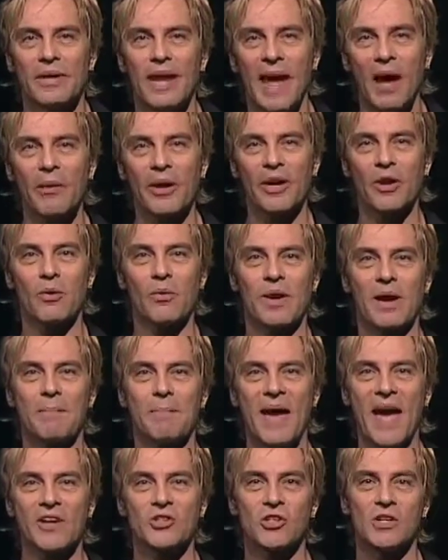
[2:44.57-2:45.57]
Now I know what I'm
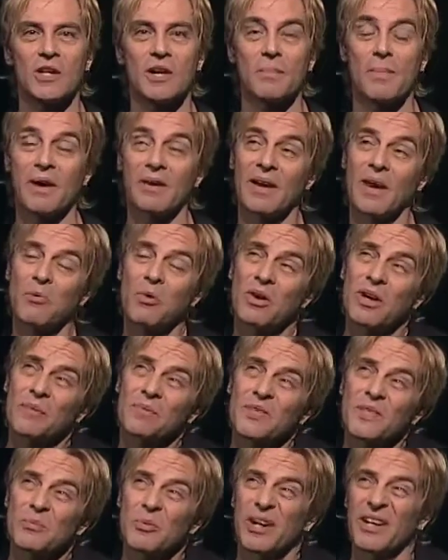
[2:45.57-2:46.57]
passionate about. And I woke
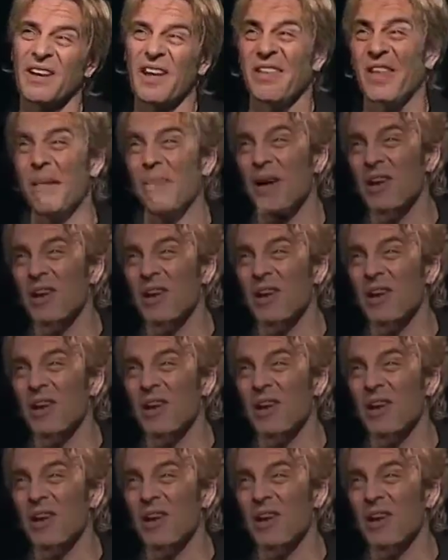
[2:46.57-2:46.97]
up this morning not that